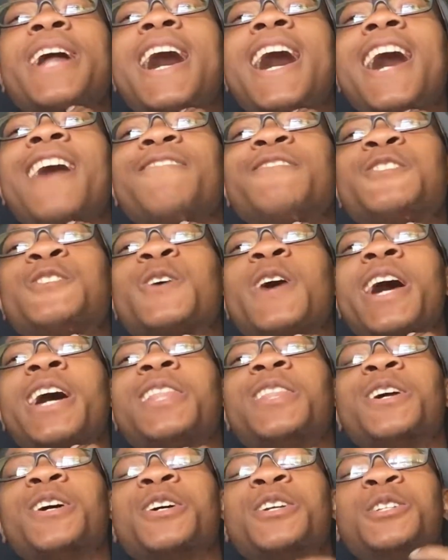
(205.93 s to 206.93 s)
after I
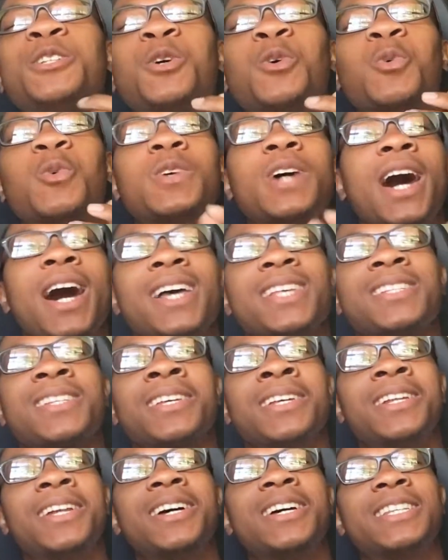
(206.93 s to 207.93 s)
learn
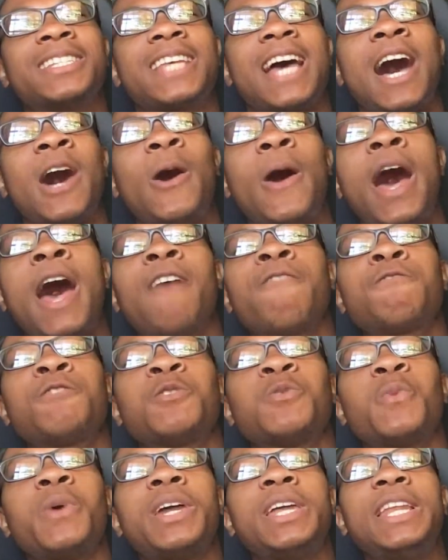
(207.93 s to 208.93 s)
Yogasanas, I'll have to
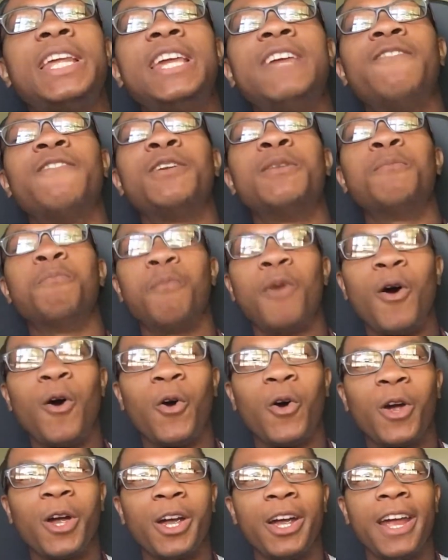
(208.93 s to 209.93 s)
wait even
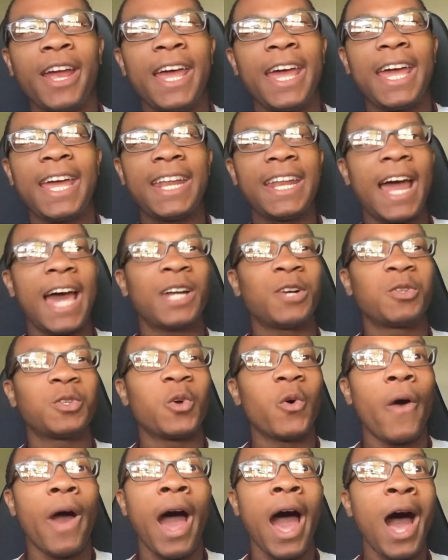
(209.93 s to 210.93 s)
more, and I don't
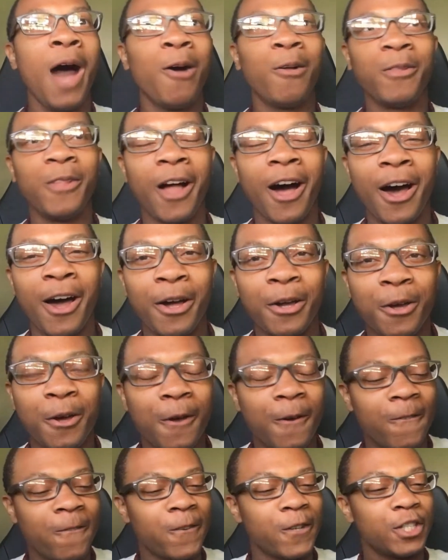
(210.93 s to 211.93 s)
know how long,
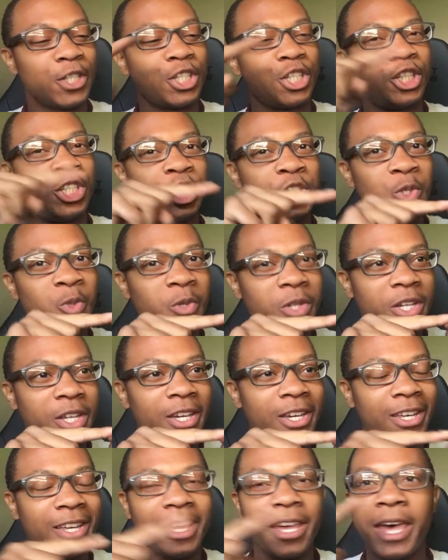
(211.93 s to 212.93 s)
for
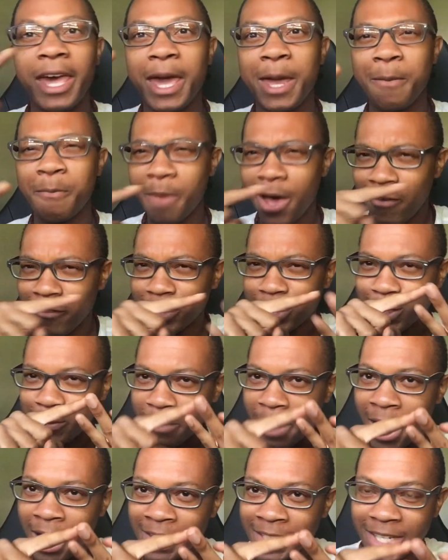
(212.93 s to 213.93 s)
Shunya and
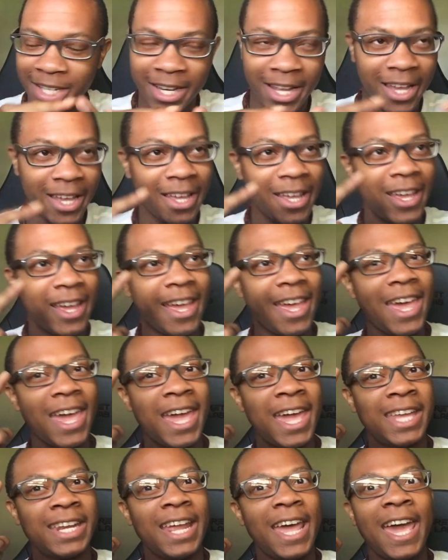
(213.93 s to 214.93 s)
Bhavaspandana
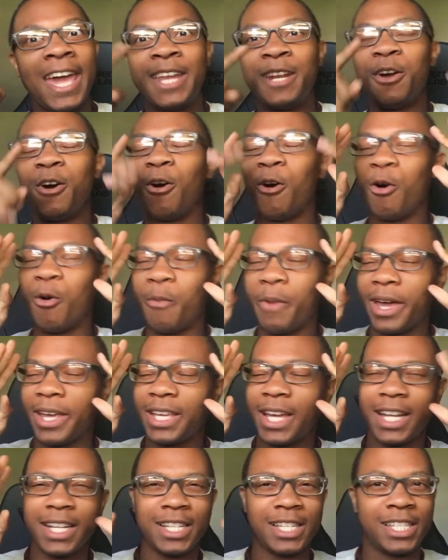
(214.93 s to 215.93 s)
and oh my
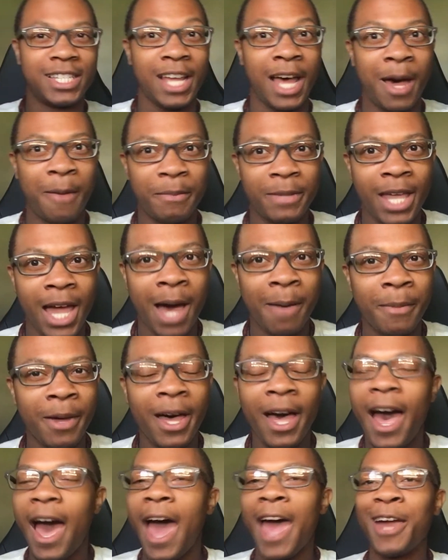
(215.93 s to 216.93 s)
god,
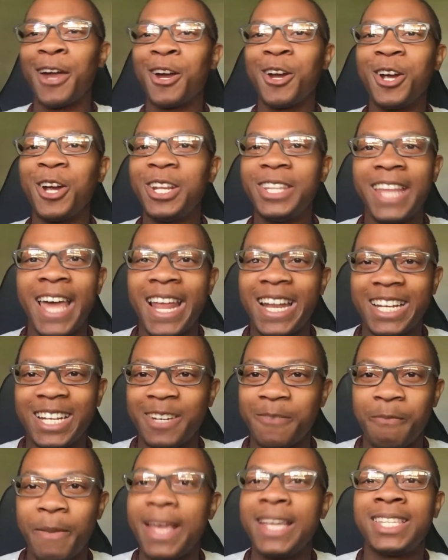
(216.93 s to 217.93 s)
Samyama. I heard
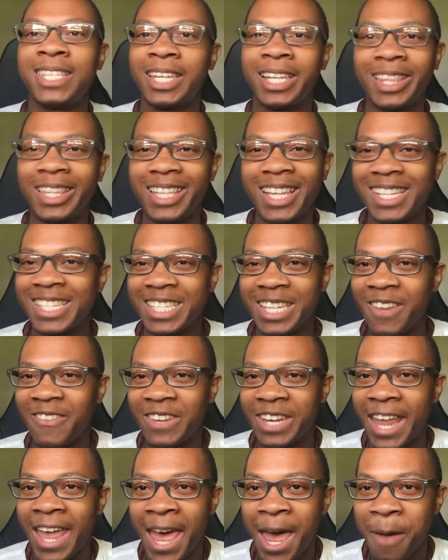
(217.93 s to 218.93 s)
that basically doesn't even
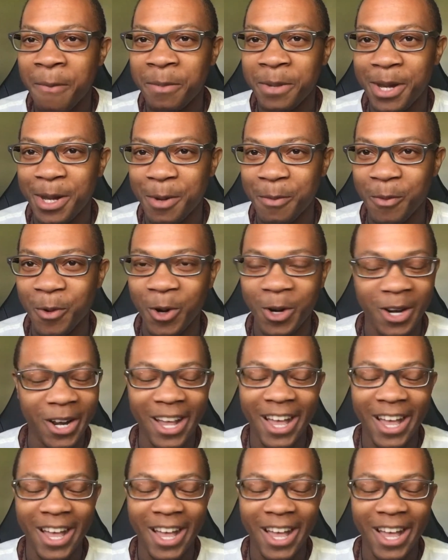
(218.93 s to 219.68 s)
happen anymore.